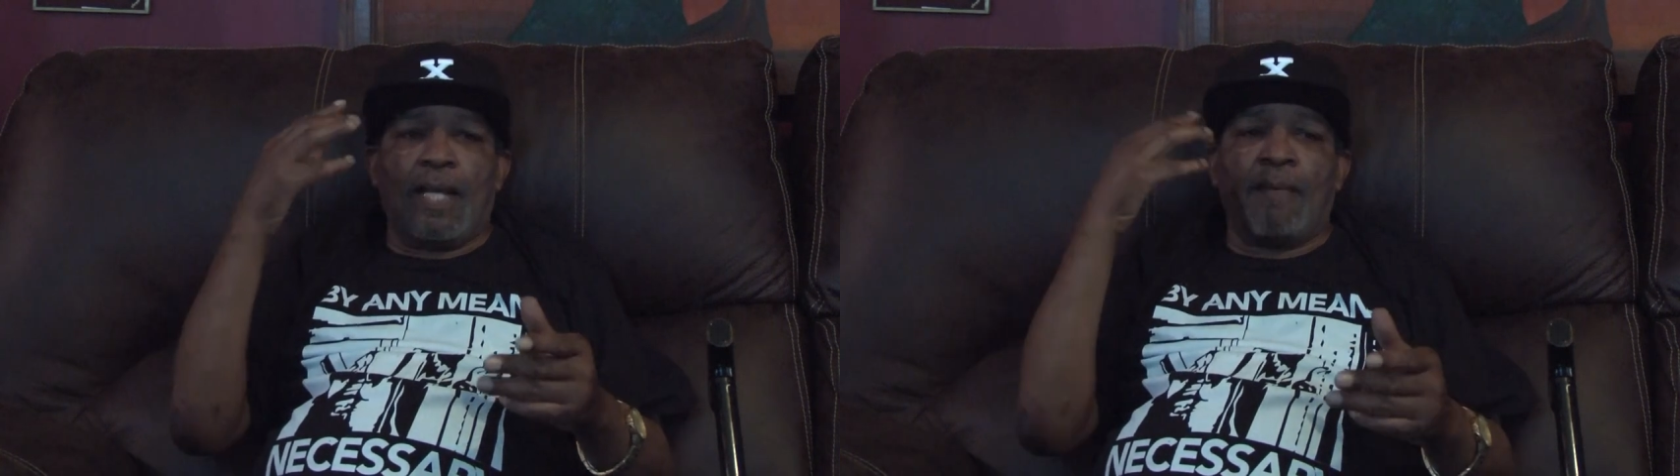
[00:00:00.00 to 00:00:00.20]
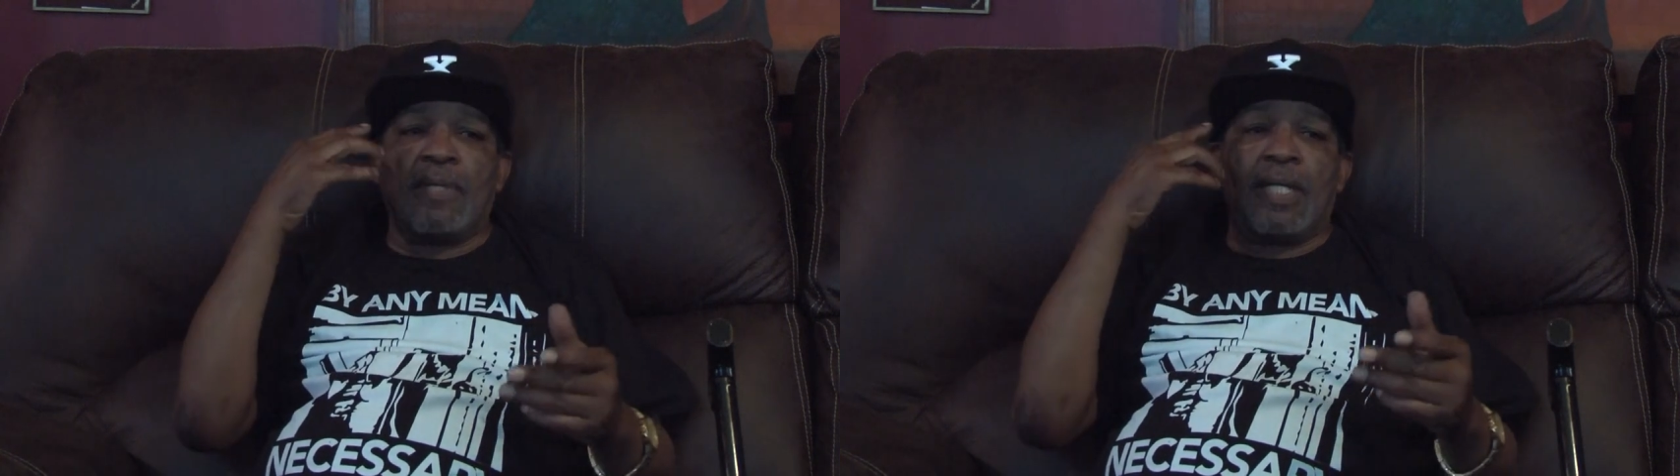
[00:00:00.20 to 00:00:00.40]

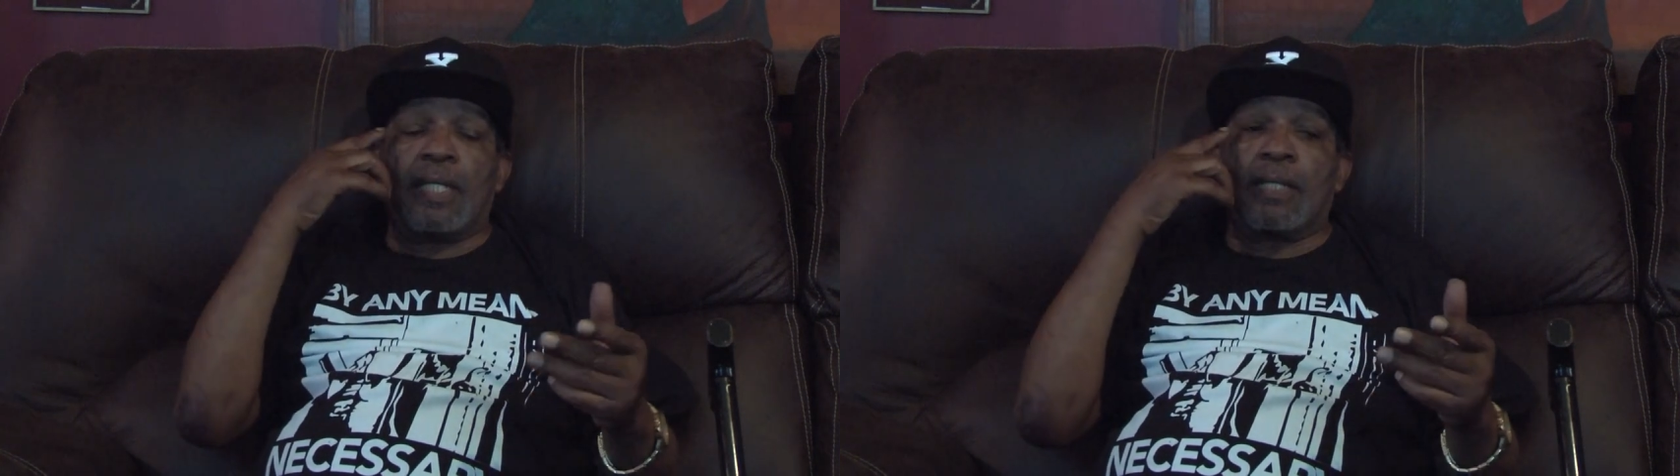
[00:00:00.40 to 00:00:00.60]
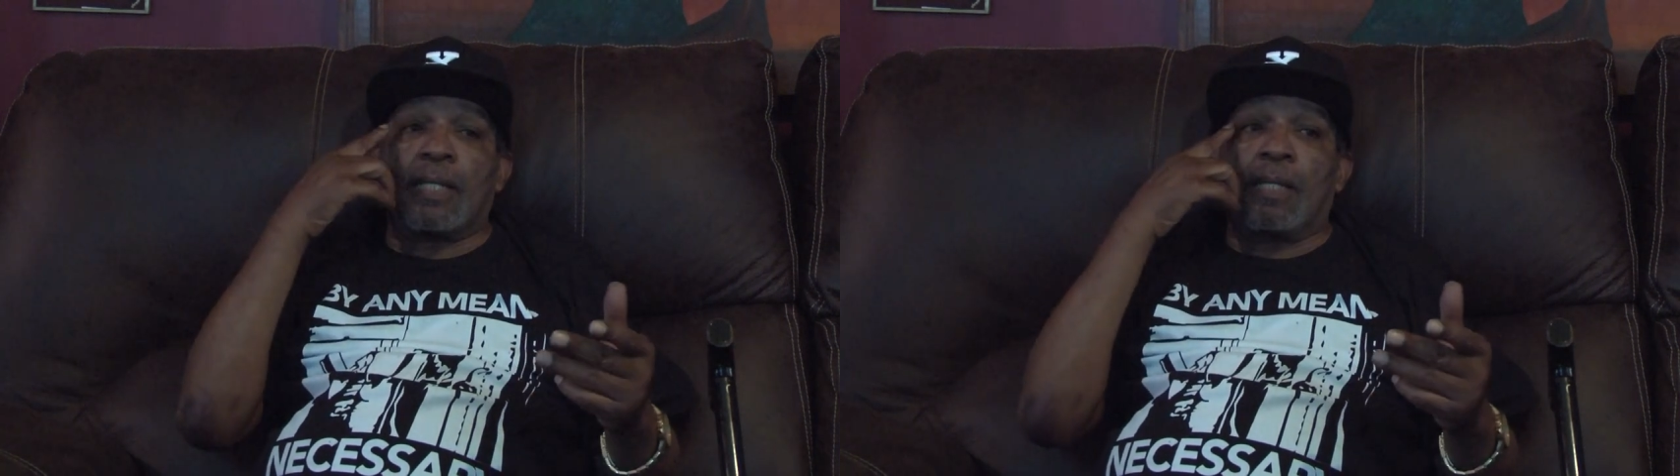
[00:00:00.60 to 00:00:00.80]
I
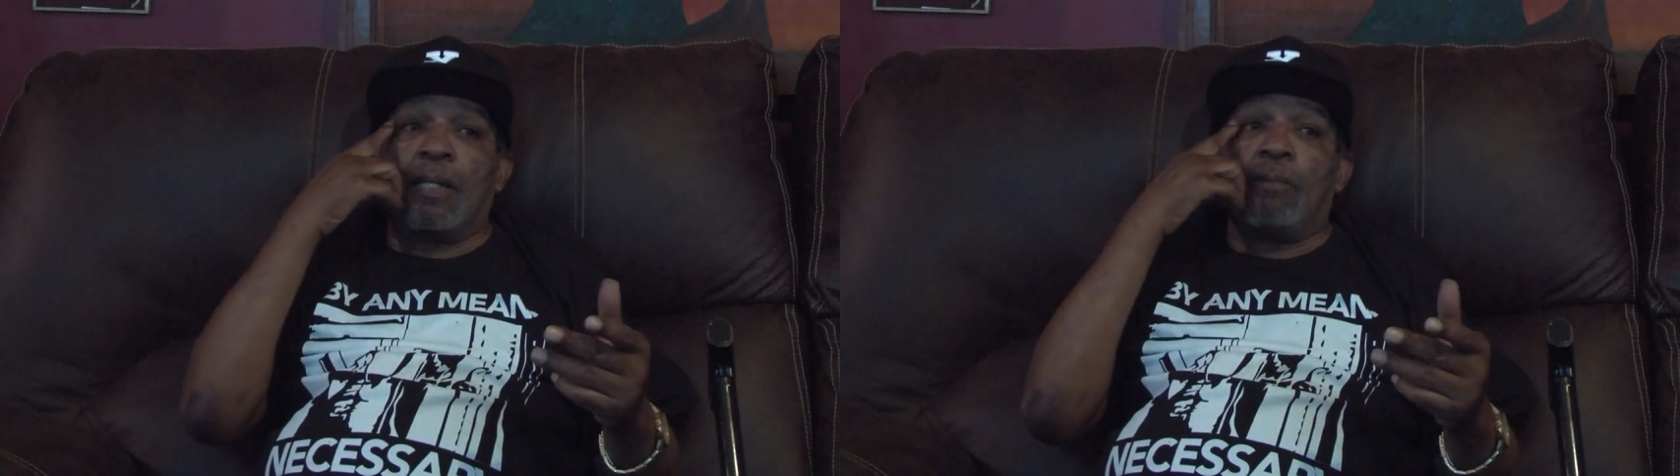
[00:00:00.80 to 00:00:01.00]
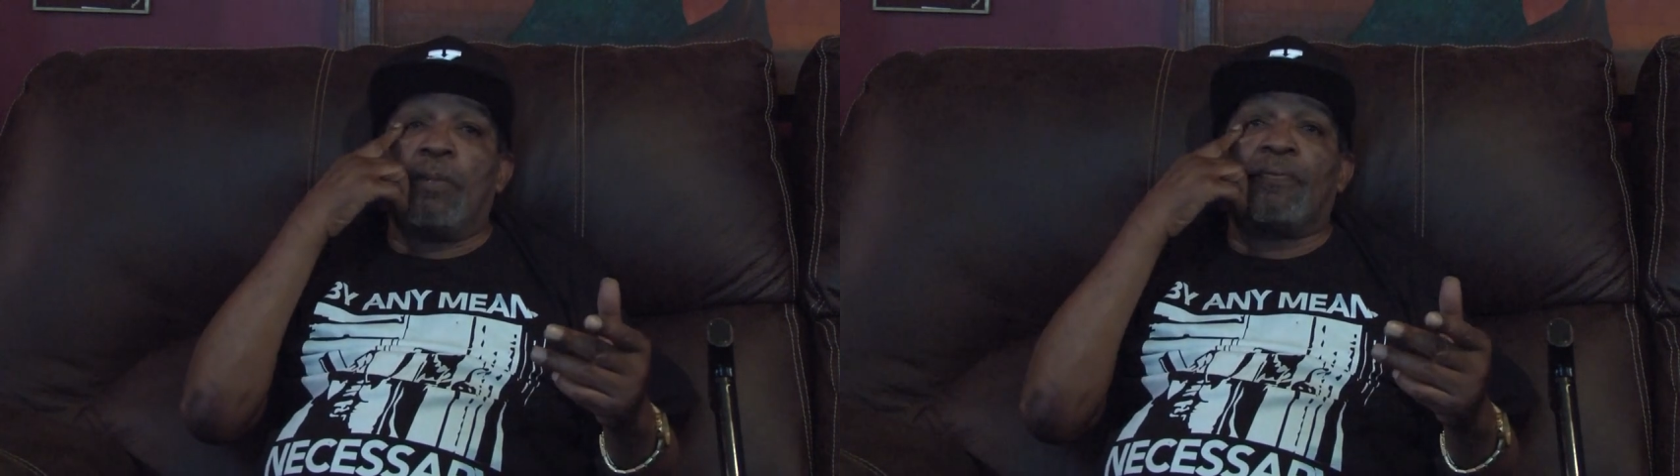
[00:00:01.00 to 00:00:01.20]
mean,
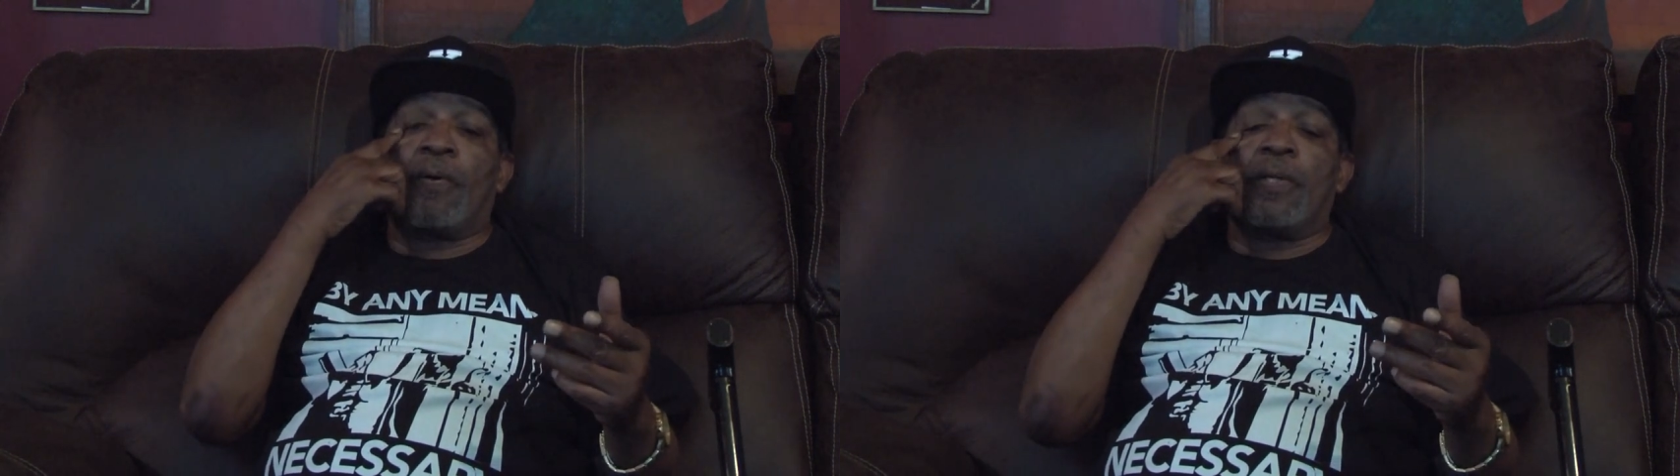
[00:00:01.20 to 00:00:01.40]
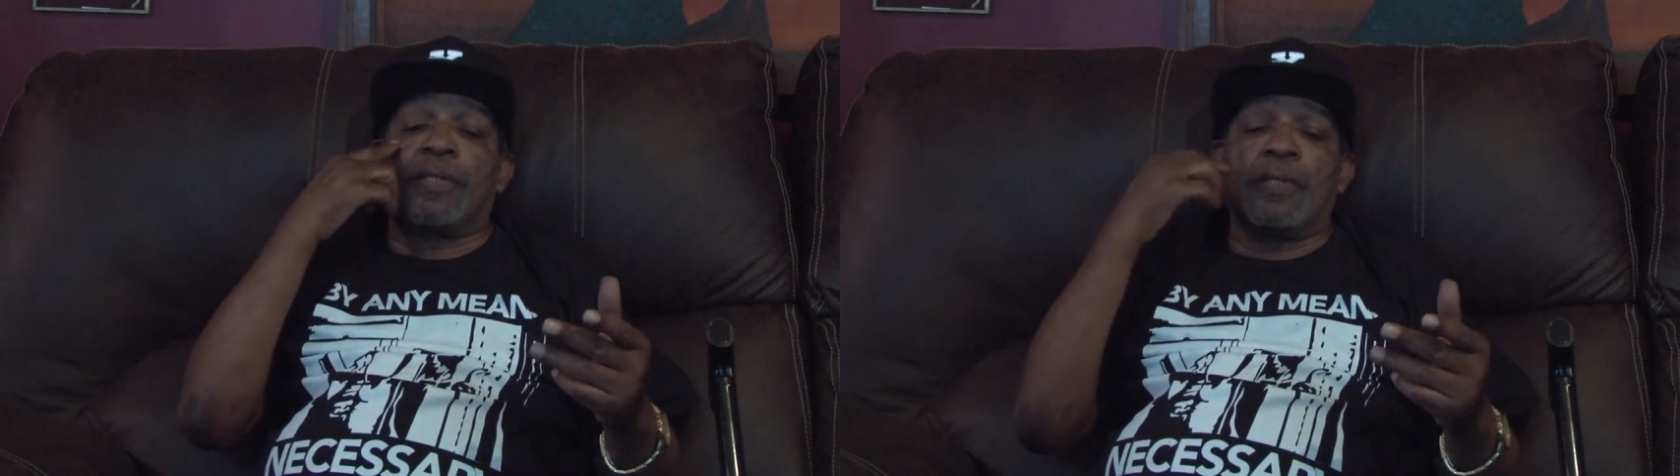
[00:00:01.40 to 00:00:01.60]

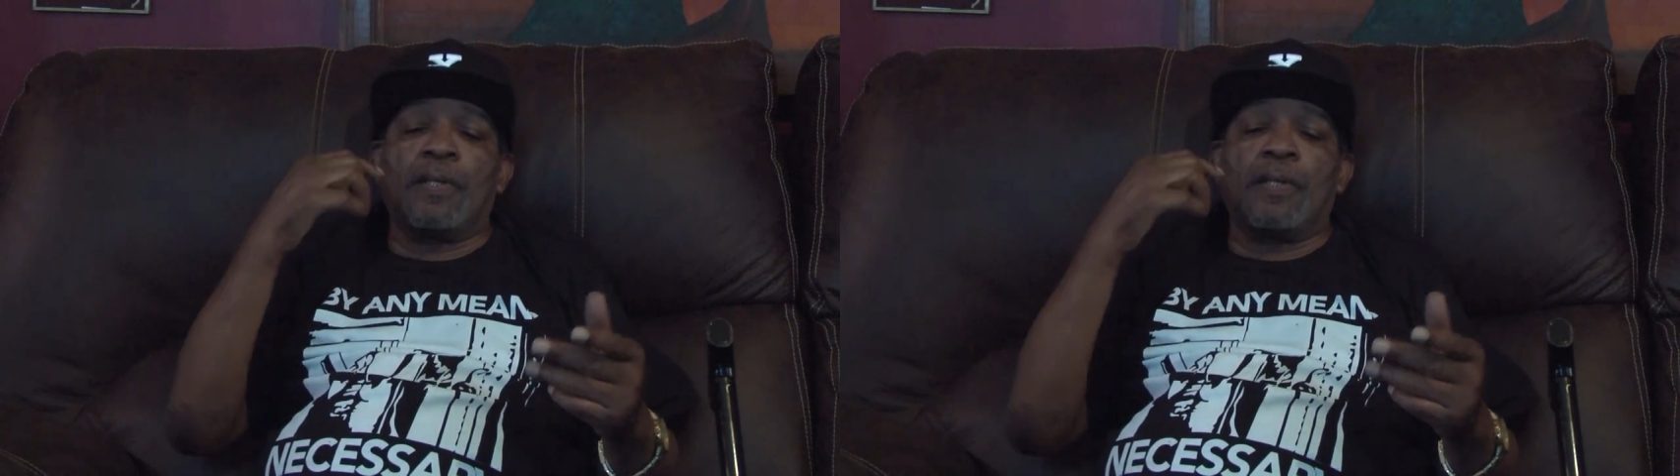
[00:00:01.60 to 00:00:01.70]
referring to?